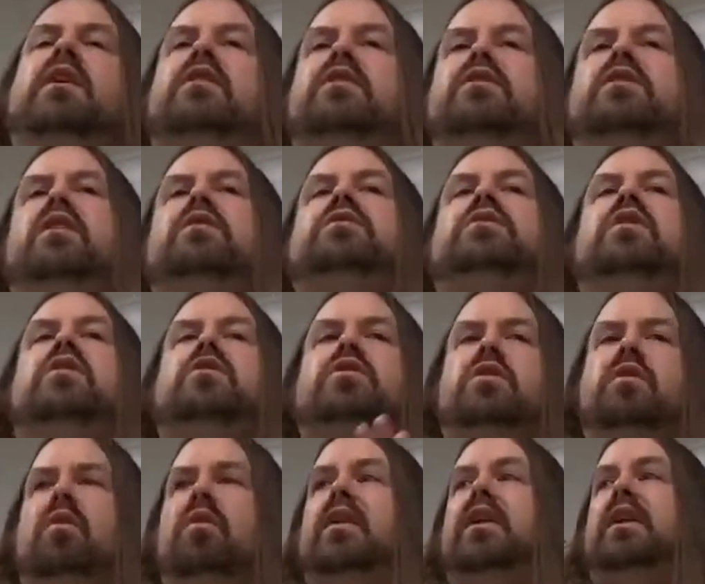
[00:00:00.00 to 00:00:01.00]
there's no
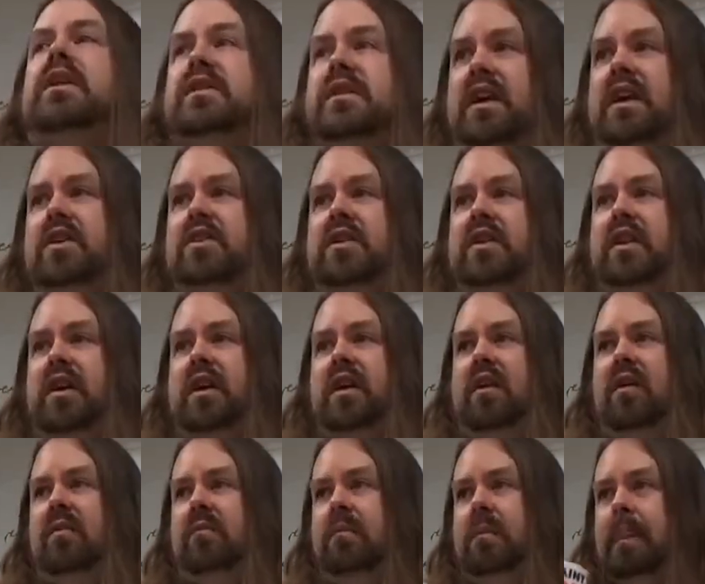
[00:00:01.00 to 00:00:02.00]
social organization
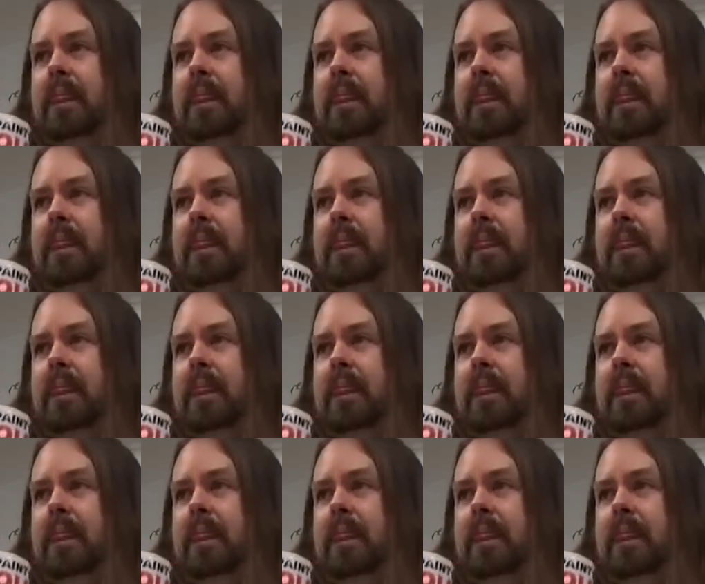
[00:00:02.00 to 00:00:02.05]
here.